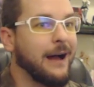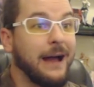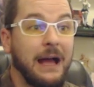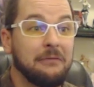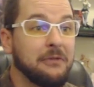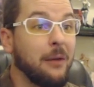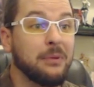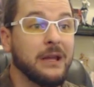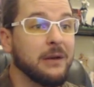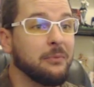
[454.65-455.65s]
I have not
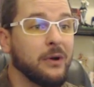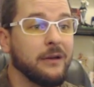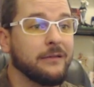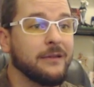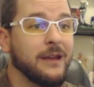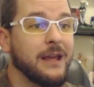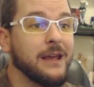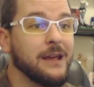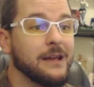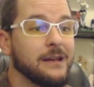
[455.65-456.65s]
played priest
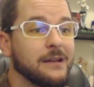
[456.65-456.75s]
in,